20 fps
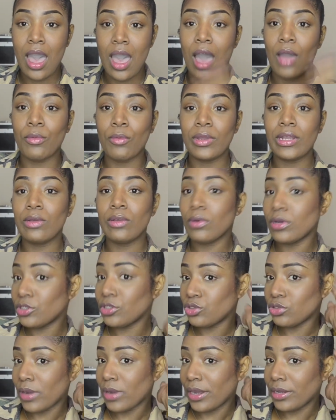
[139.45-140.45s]
I really want
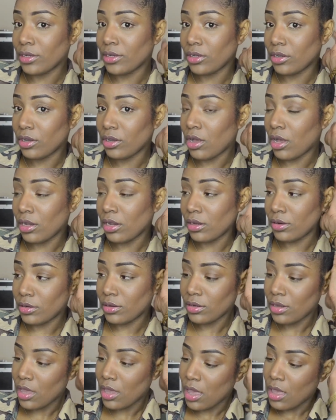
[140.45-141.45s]
to try another color,
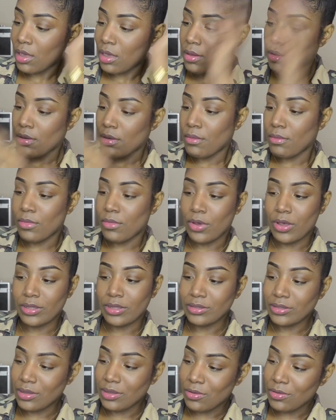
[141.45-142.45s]
but
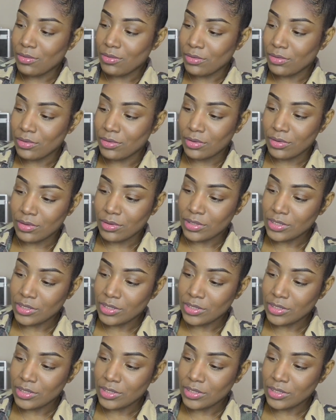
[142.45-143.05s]
oh,